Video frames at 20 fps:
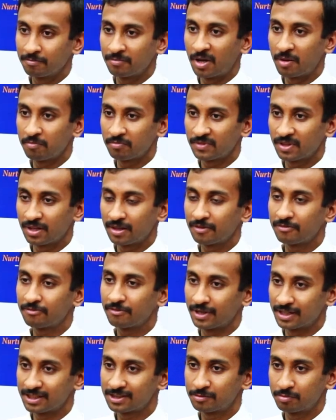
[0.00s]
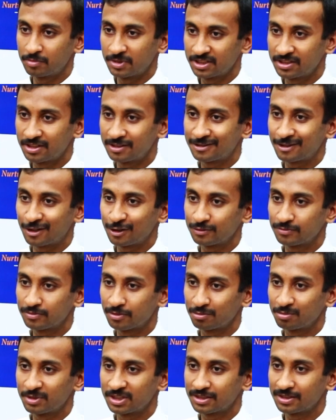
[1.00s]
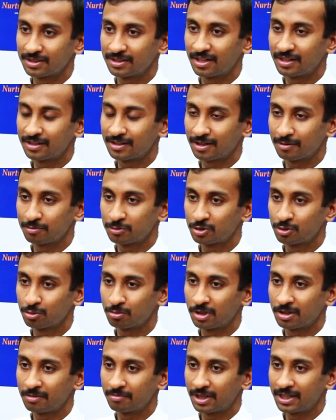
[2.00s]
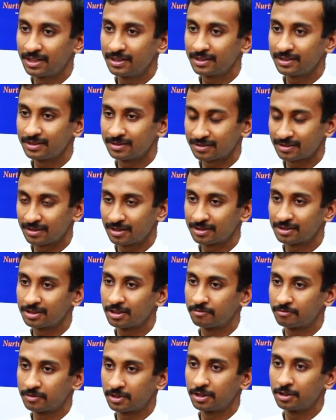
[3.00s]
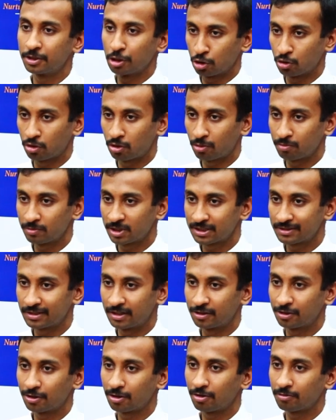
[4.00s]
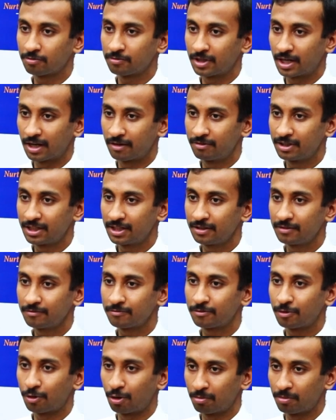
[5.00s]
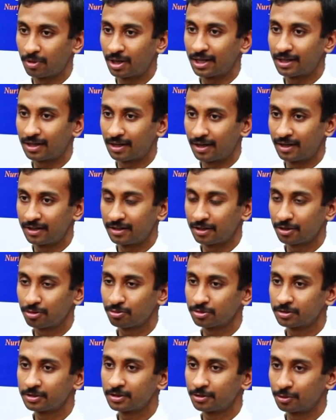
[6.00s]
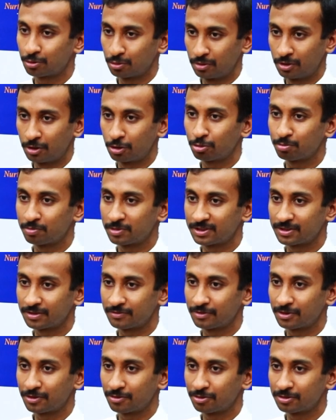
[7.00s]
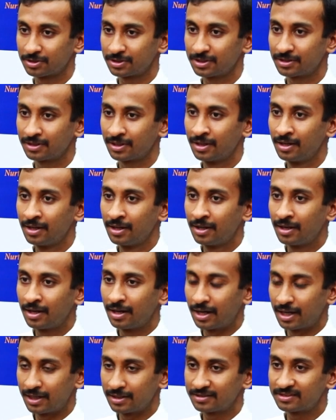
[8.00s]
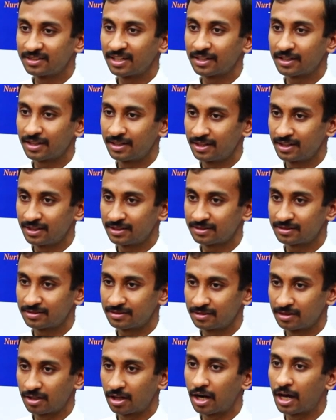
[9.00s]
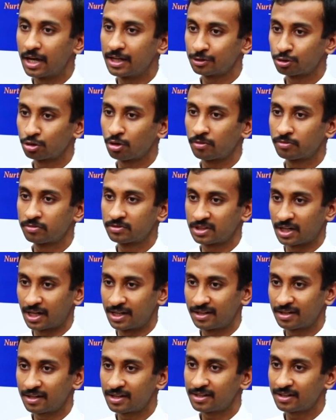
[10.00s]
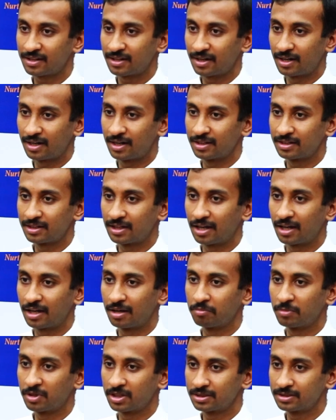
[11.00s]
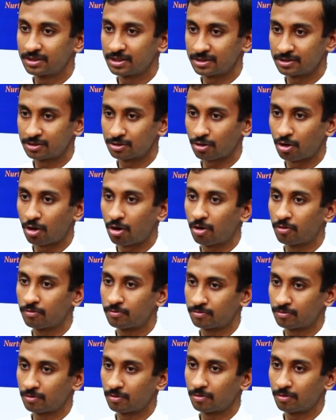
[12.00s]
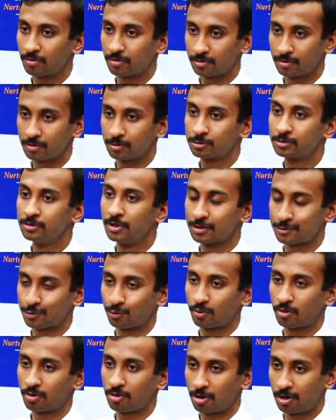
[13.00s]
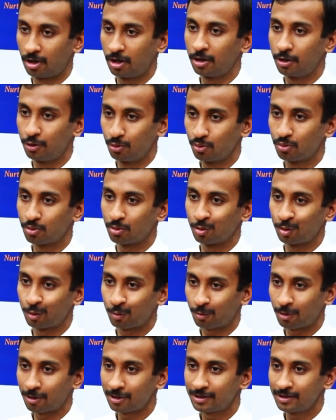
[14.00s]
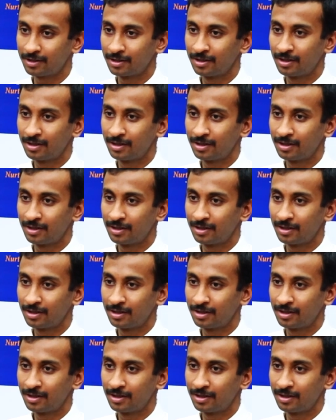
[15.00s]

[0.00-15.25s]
Ma'am, the first major transformation that comes to my mind is the shift in economic center of gravity from Atlantic Ocean to Indo-Pacific Ocean. And second is the rise of China and the emergence of the so-called new Cold War.